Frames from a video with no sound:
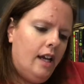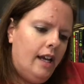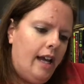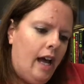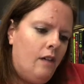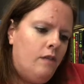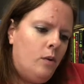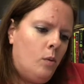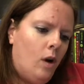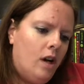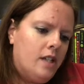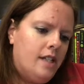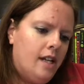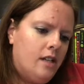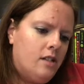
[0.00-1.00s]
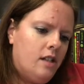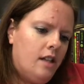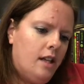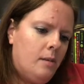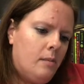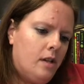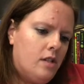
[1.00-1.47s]
Calvin walked down to
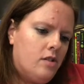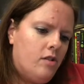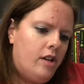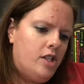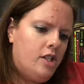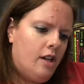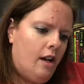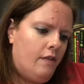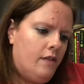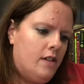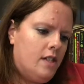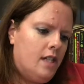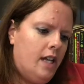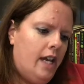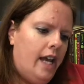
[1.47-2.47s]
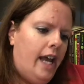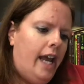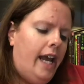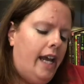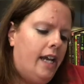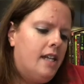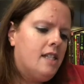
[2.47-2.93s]
the administration office.
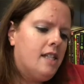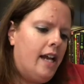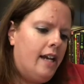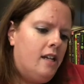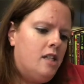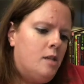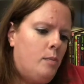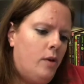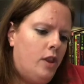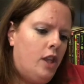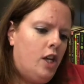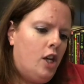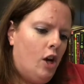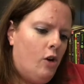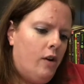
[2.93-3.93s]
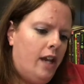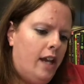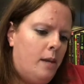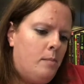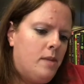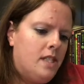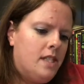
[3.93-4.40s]
He decided to put the note
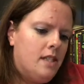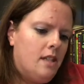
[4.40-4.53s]
in Miss